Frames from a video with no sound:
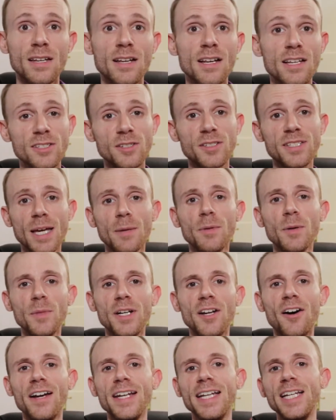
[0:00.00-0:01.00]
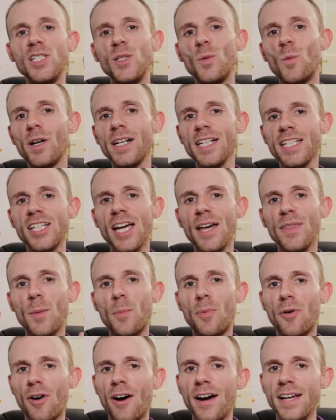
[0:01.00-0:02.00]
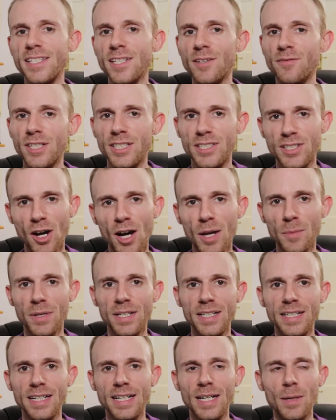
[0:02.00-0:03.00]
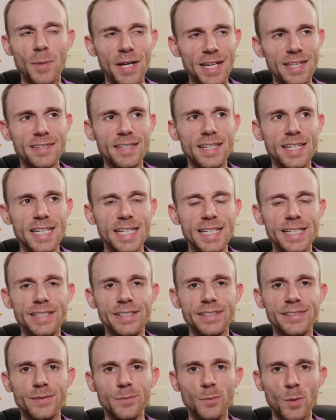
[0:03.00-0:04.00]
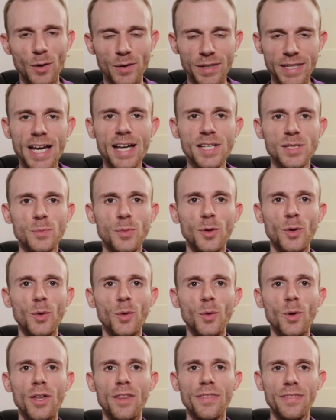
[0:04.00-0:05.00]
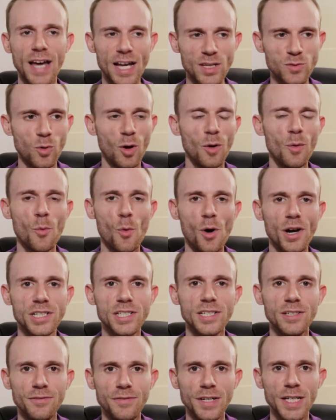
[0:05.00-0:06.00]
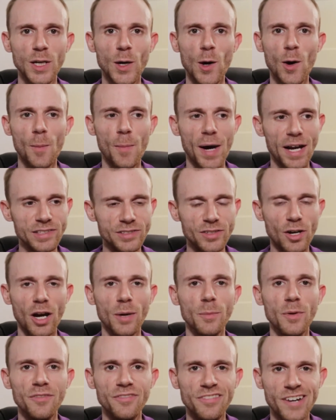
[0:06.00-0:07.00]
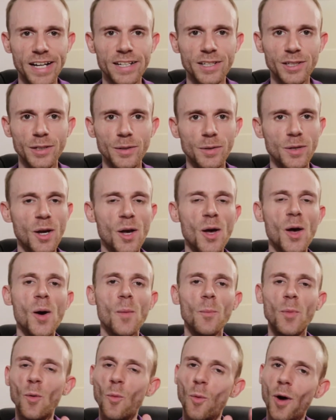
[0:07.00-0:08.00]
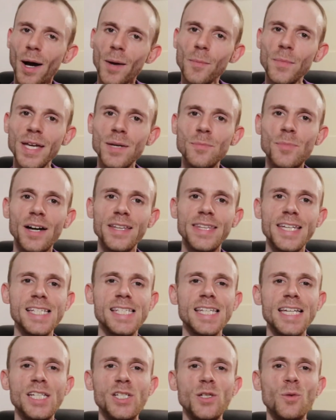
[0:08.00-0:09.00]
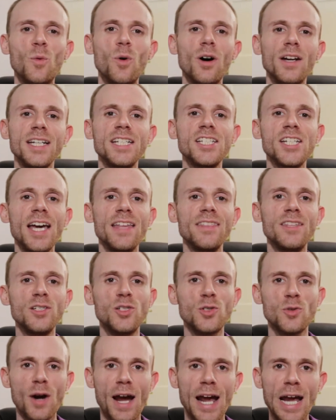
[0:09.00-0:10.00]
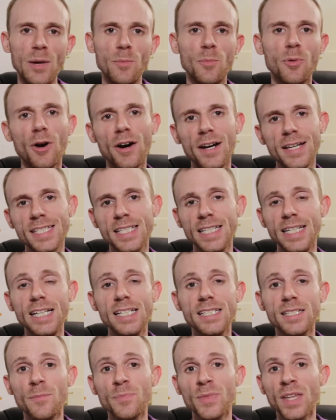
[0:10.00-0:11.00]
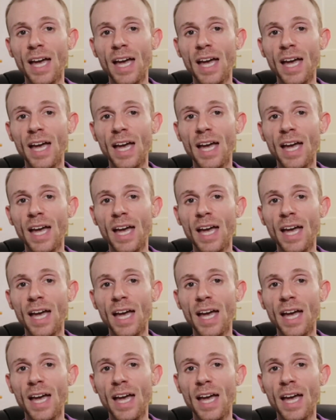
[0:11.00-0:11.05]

So step number 9 is you want to check the price of the diamond. And I bet you're thinking, well, yes, Paul, that's why we're watching a video about diamond value. But what I mean by this is you want to check the trade price list.